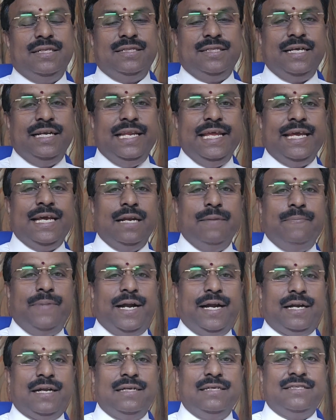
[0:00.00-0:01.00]
The legal
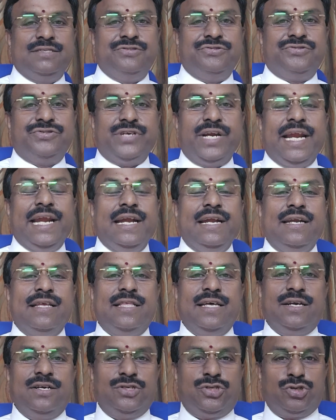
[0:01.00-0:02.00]
battles drained
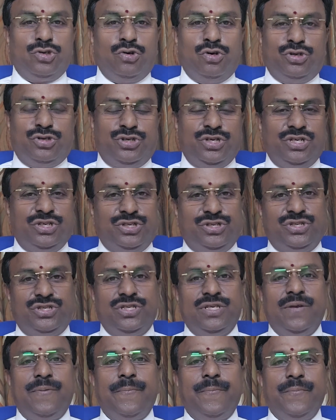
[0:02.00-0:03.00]
the resources
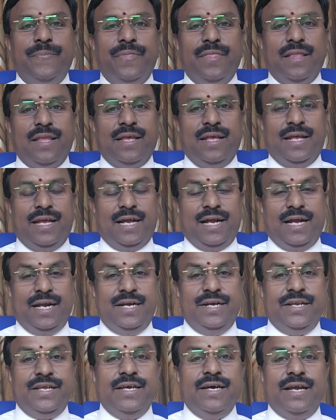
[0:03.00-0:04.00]

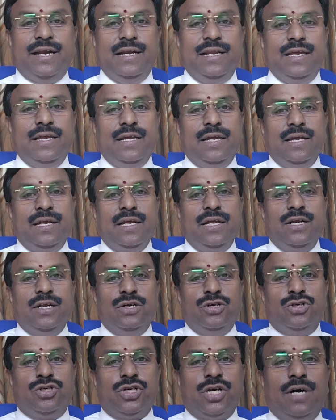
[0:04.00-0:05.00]
and nearly
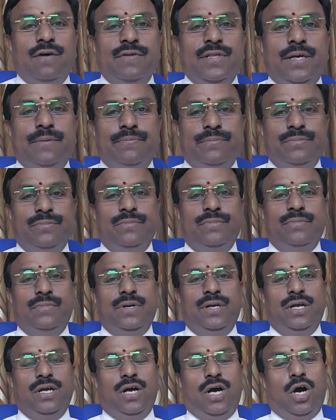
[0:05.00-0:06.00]
drove them
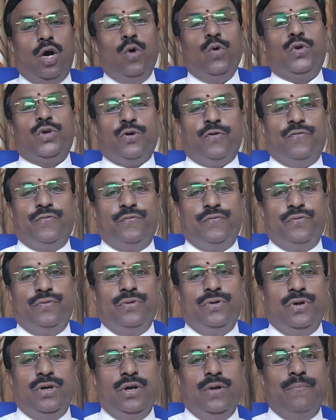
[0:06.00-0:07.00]
out of
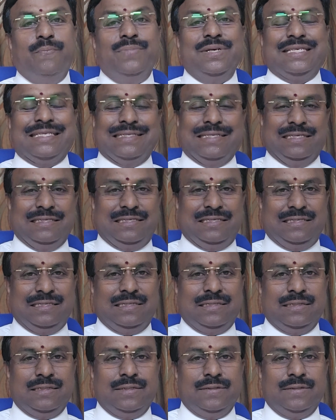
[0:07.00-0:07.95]
business.